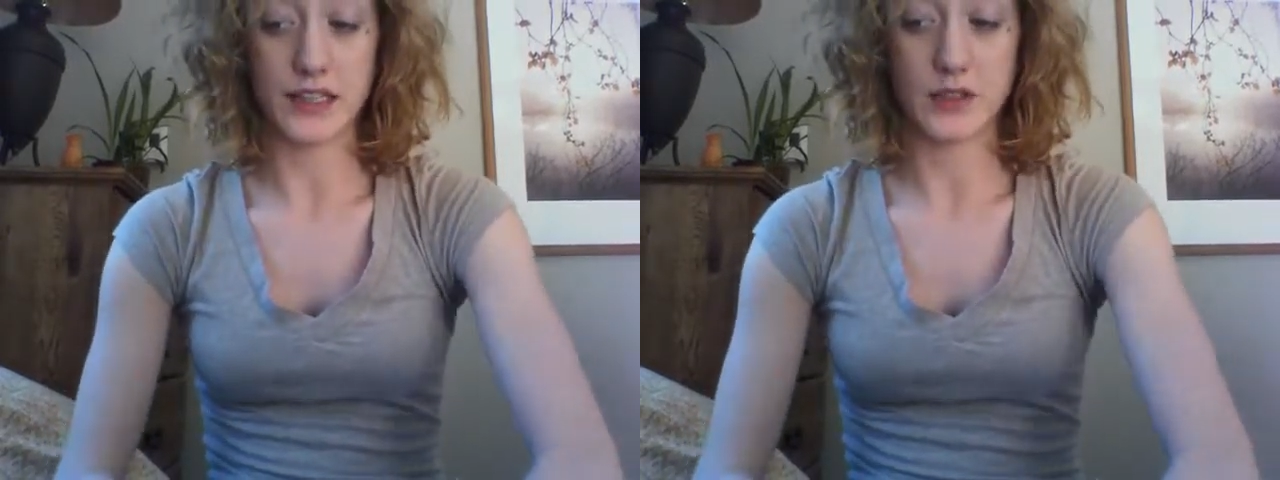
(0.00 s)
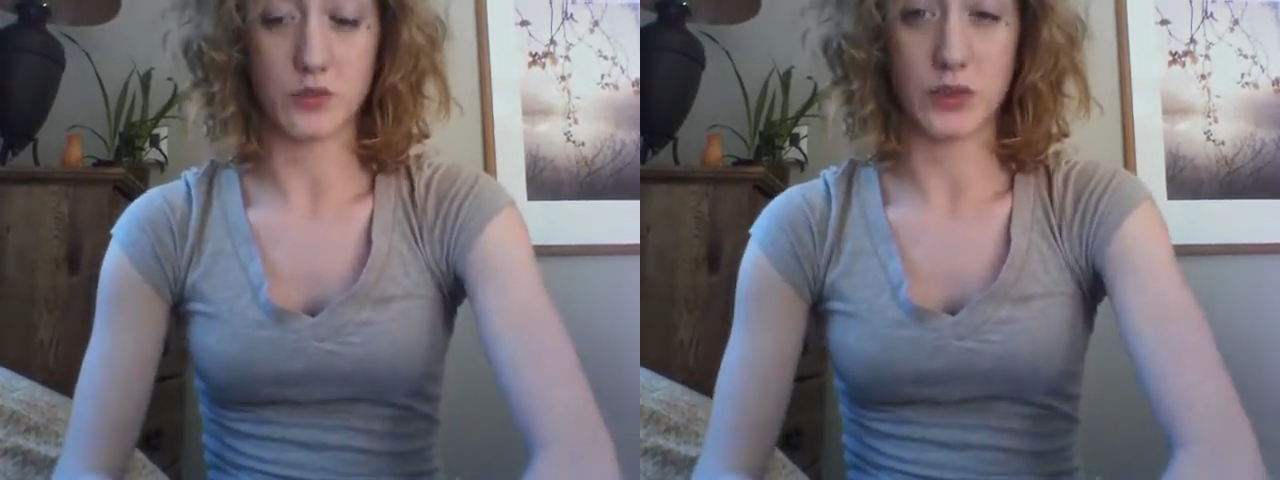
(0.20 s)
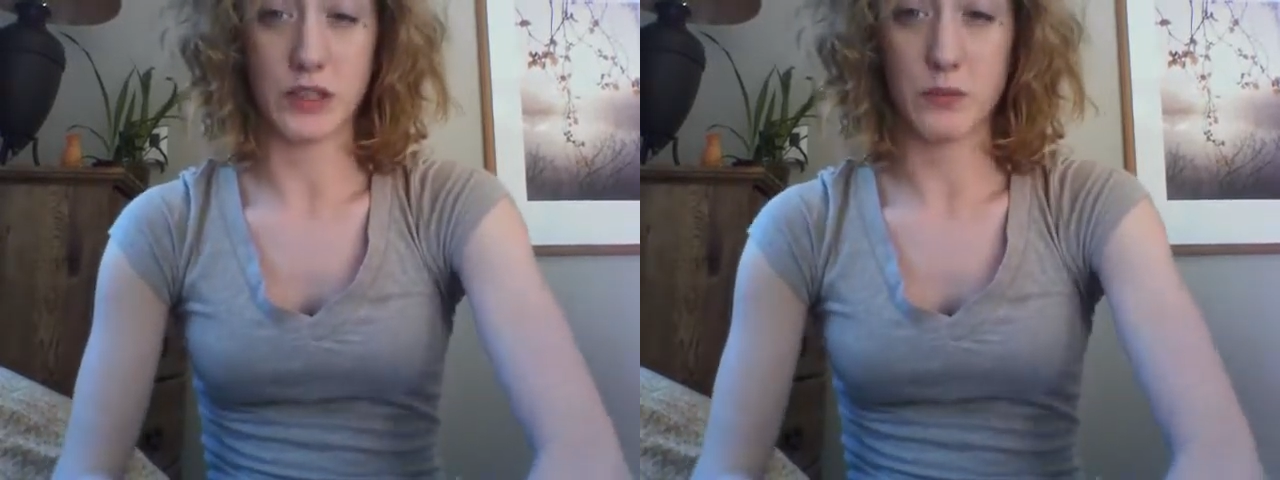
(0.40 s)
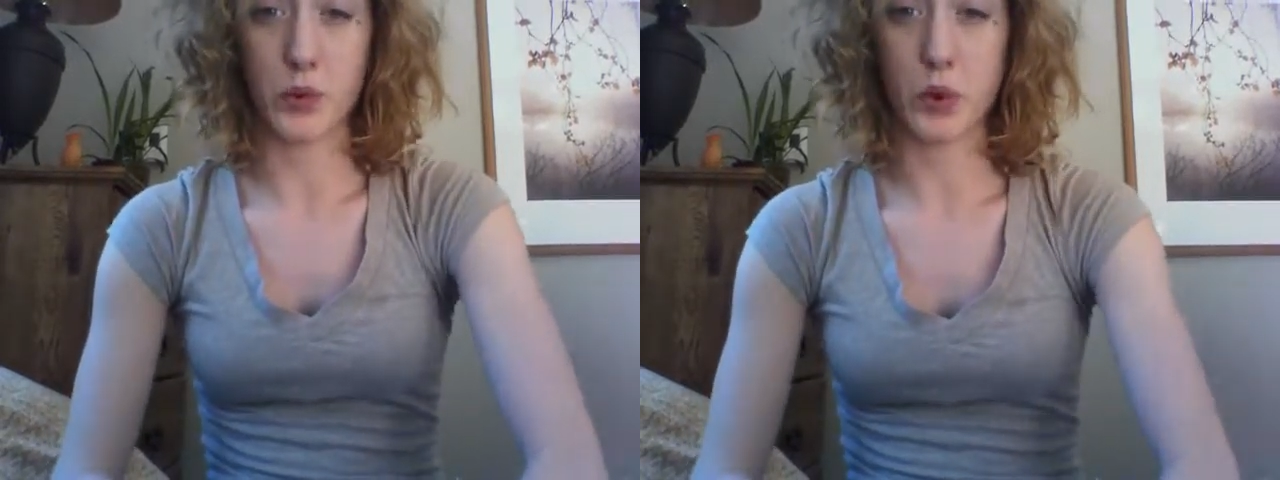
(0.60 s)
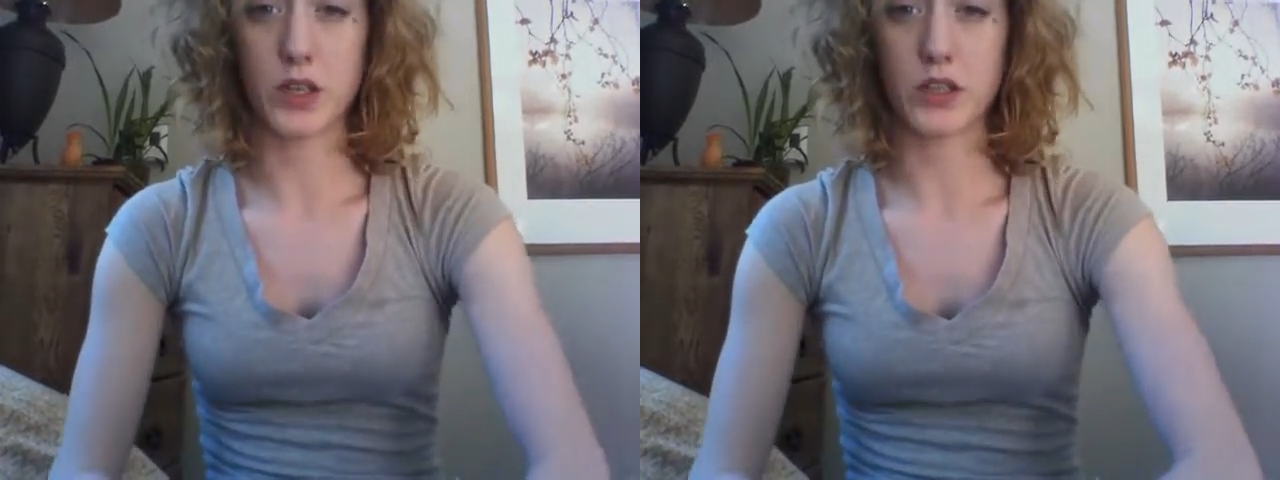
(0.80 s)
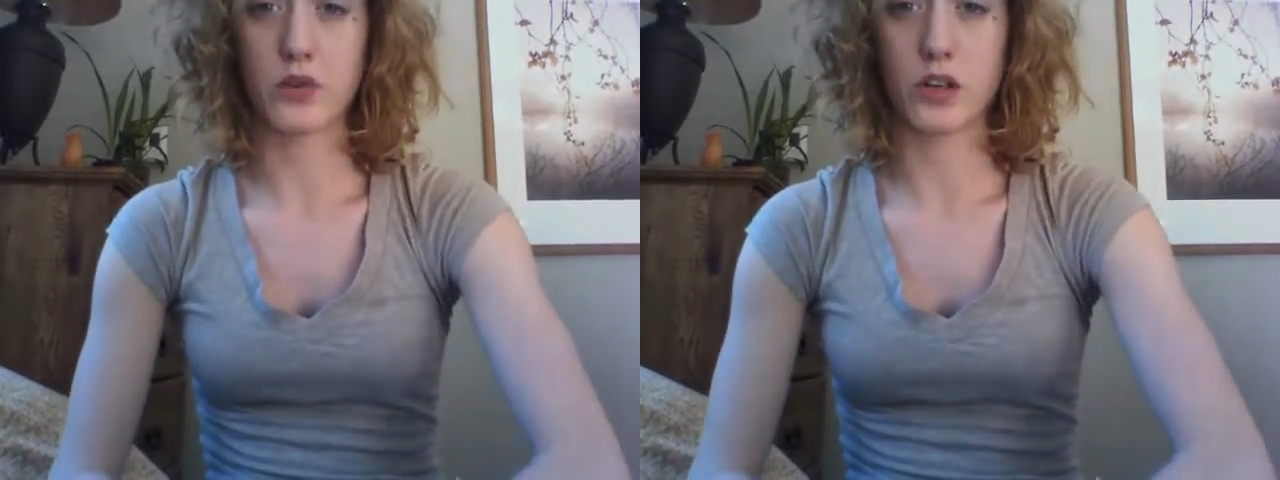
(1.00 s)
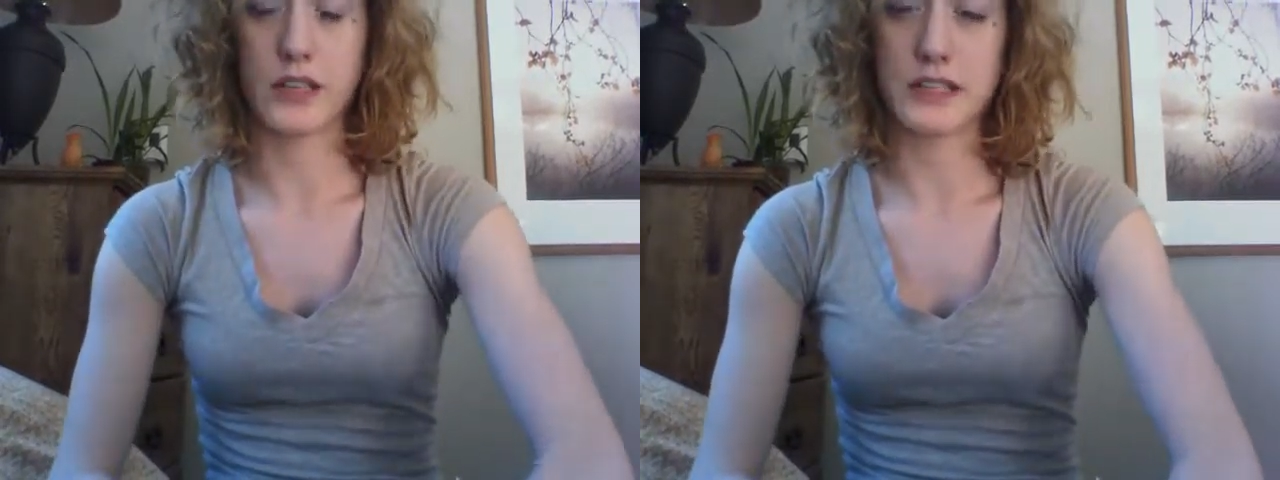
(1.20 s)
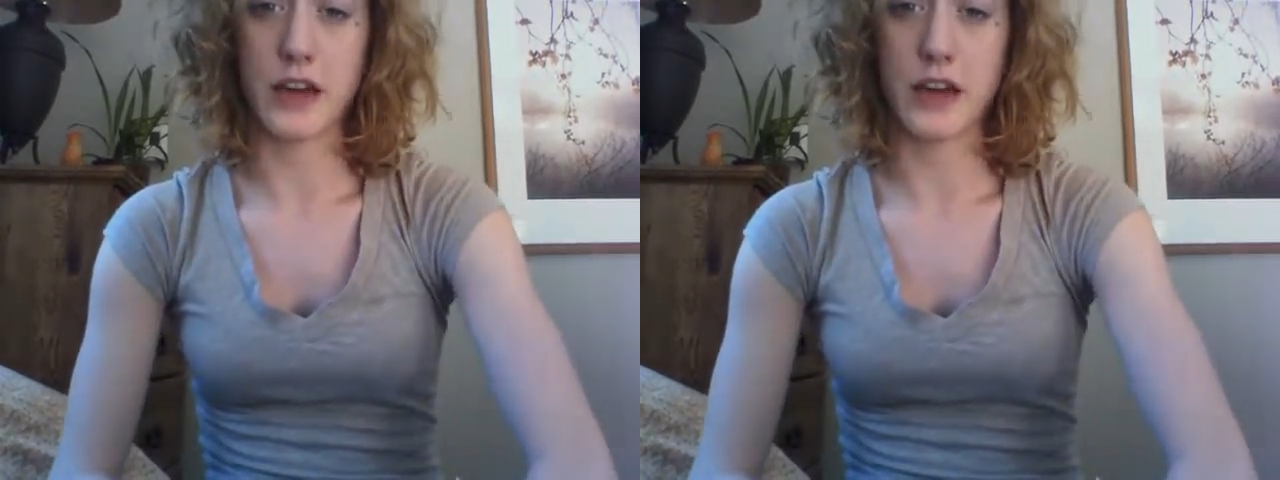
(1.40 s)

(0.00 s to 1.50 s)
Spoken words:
it's really important, or at least